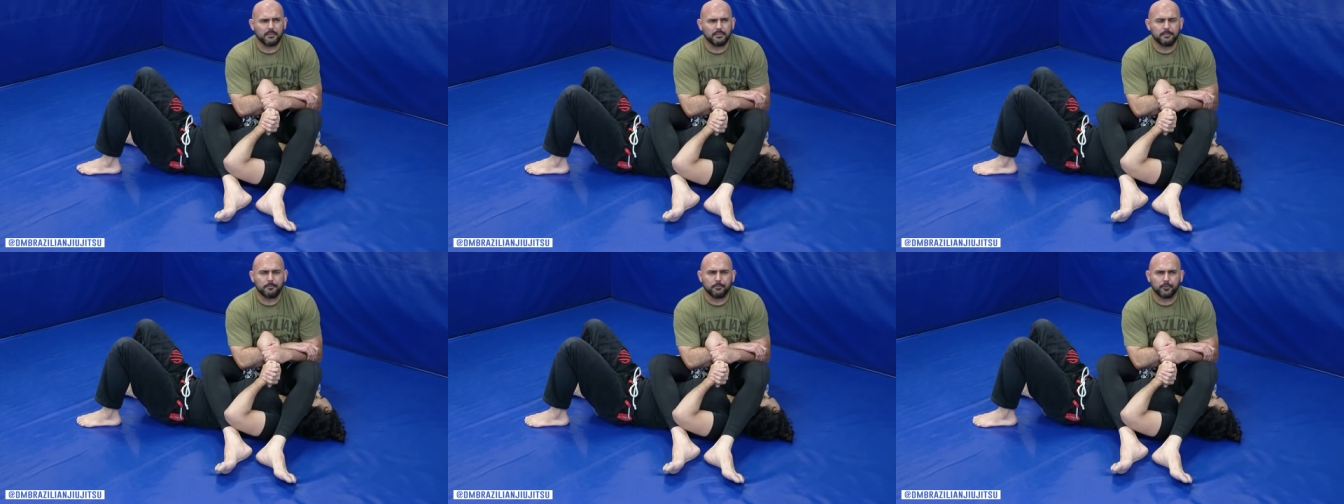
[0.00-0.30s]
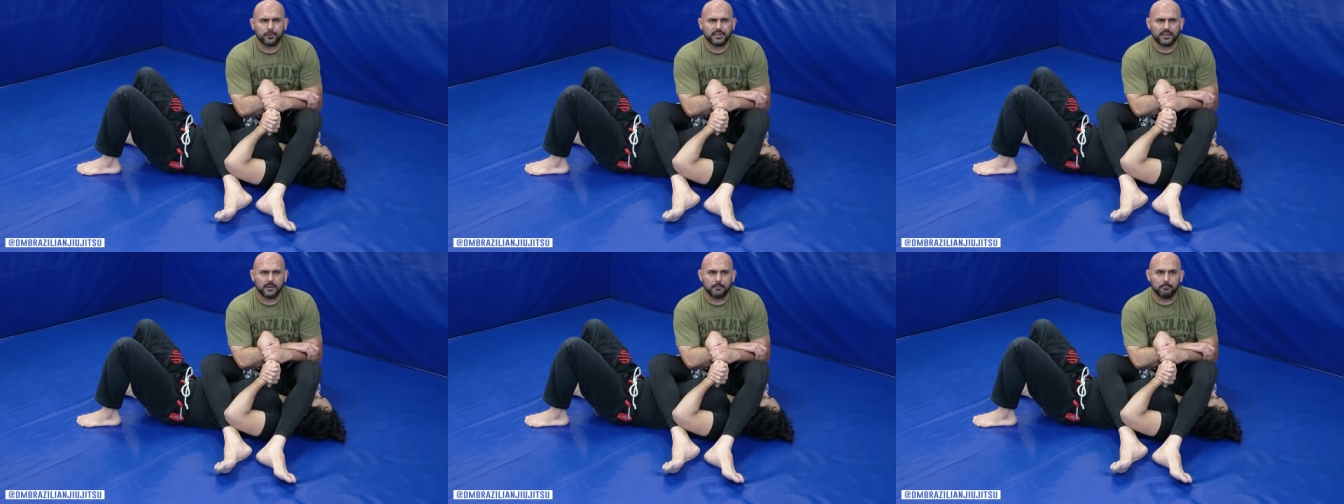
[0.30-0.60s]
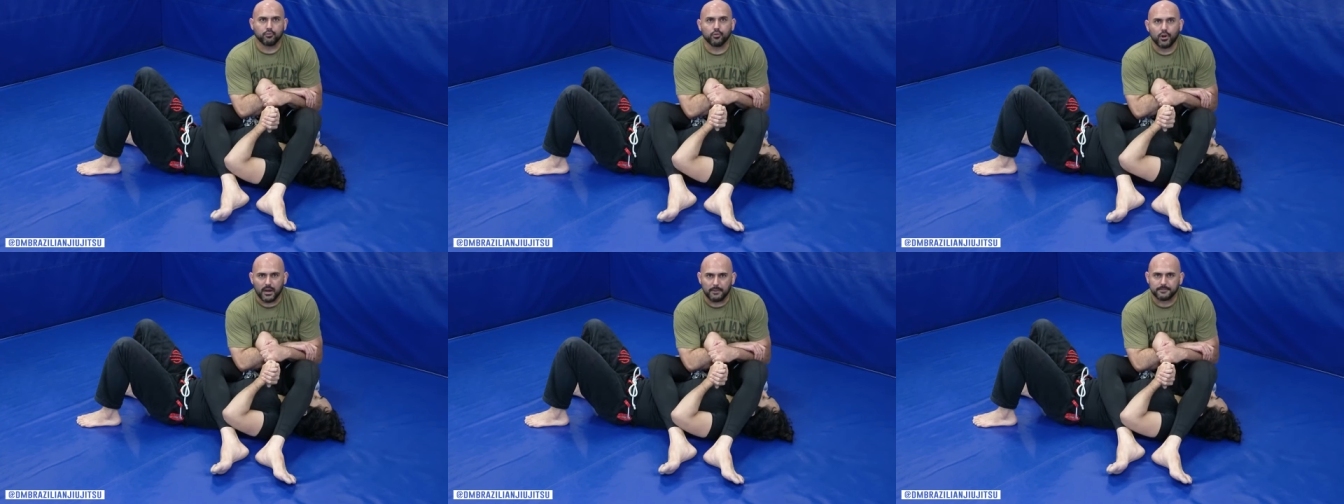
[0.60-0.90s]
to be pretty
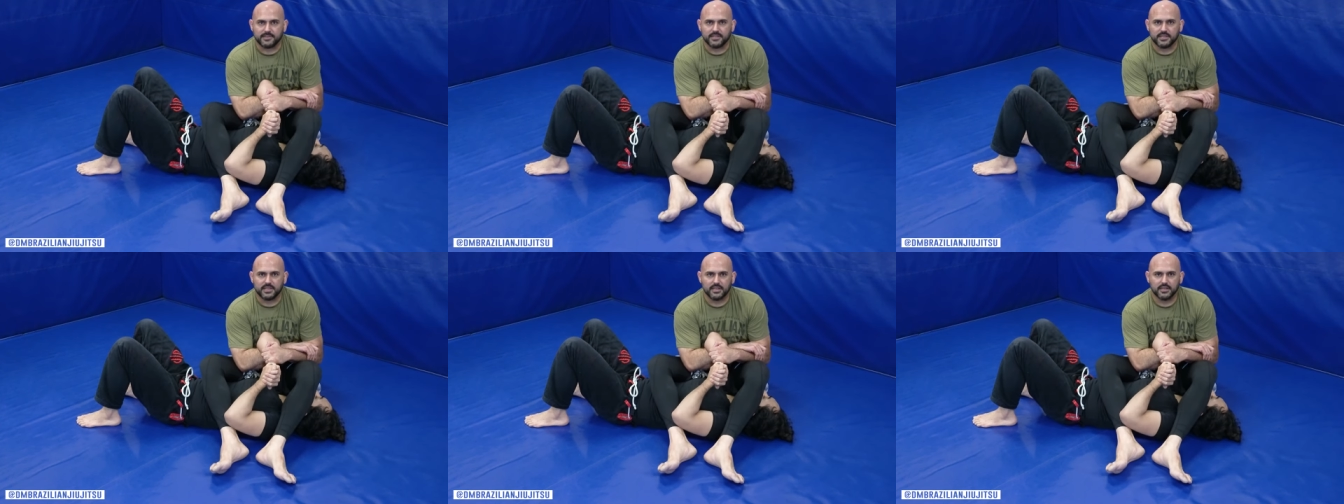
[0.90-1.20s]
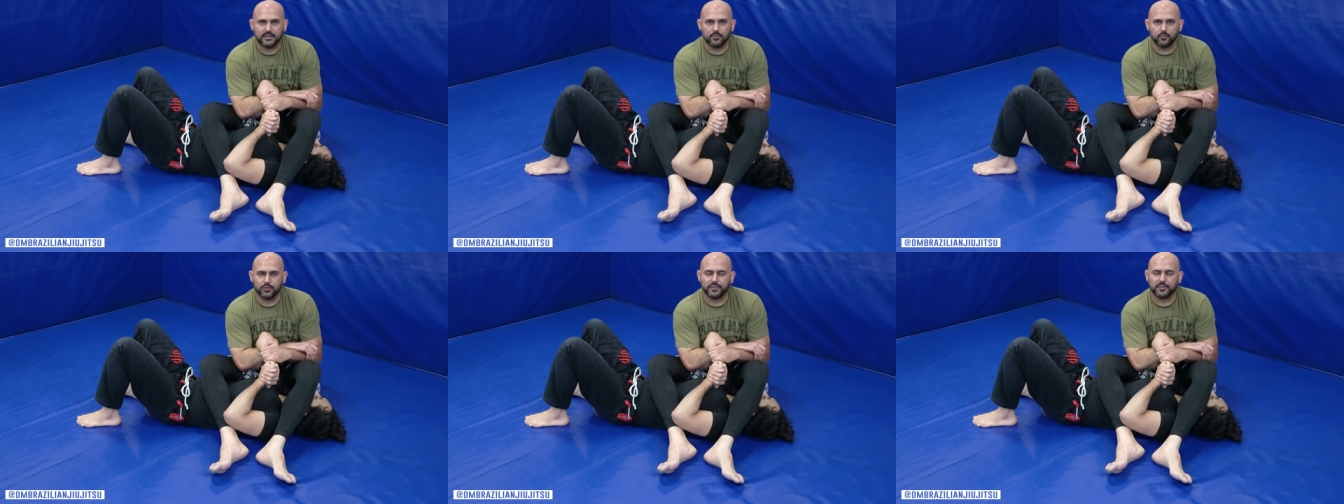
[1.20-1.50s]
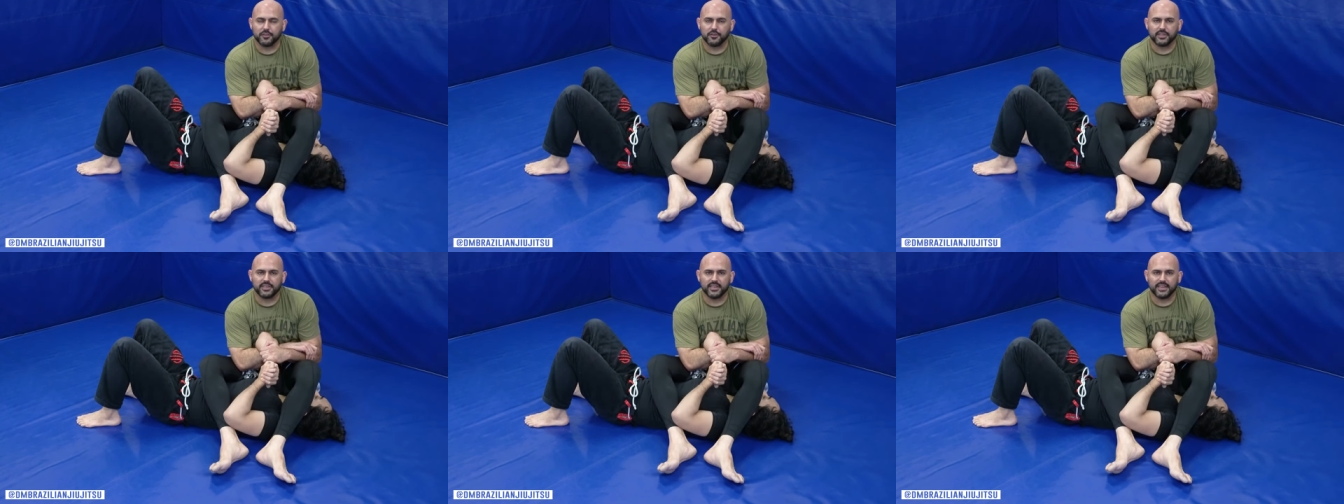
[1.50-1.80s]
abrupt with
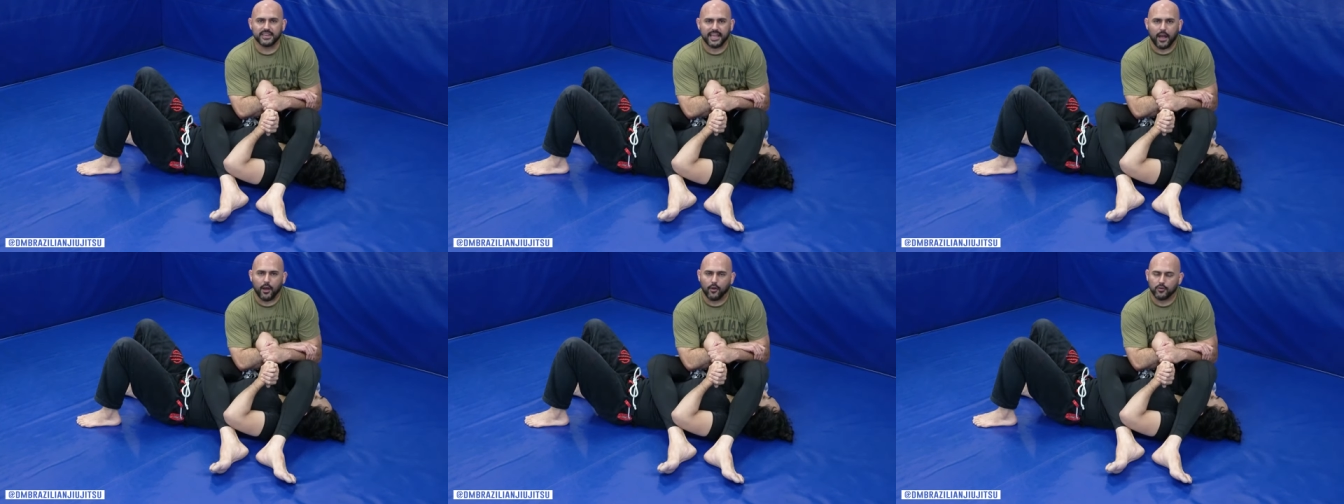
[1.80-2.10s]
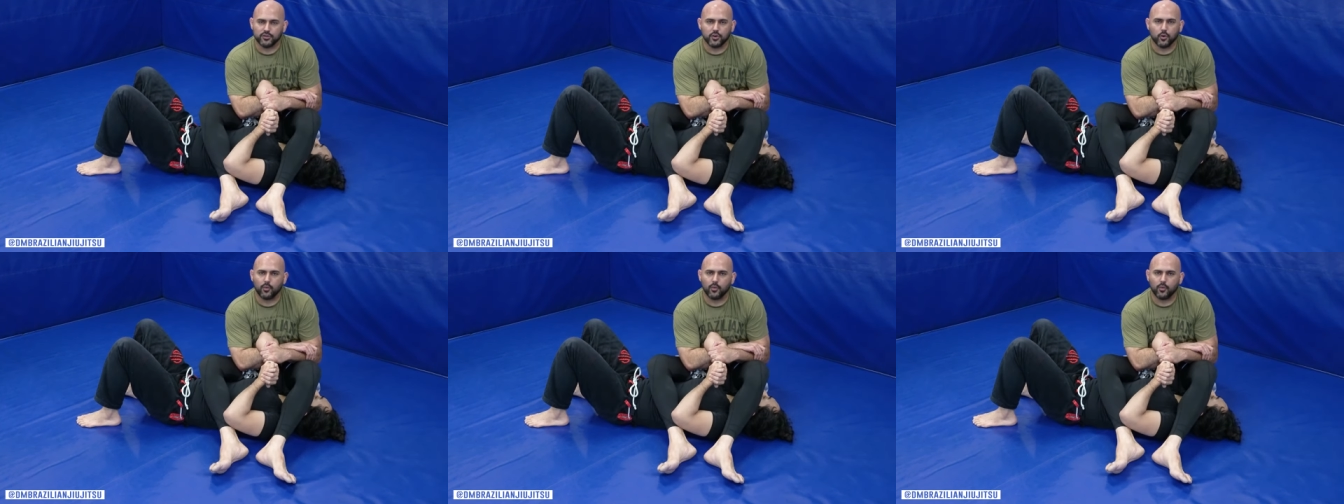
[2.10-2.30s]
your kick out. You